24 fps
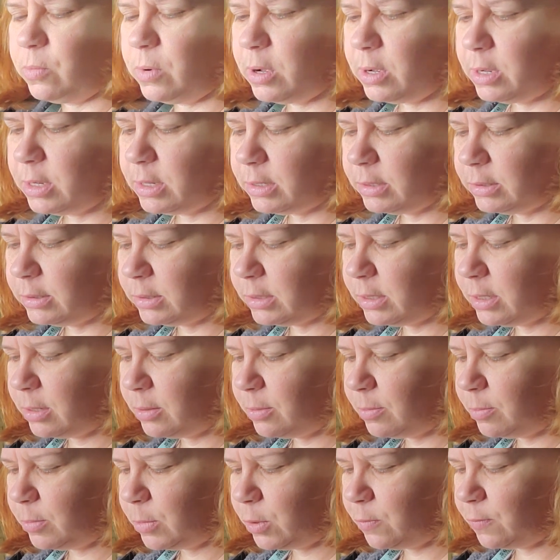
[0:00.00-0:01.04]
was,
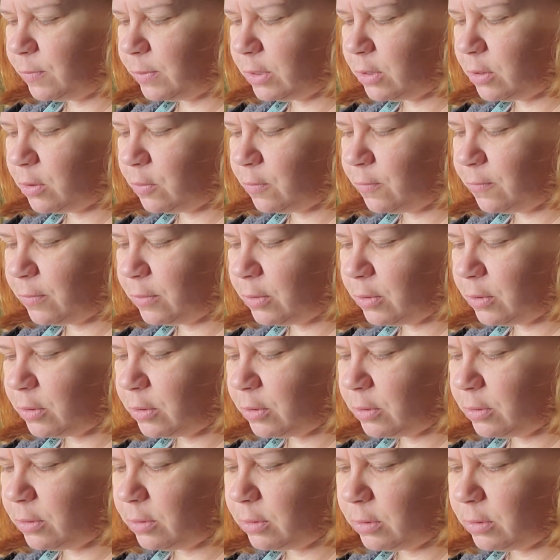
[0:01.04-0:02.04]
move it over.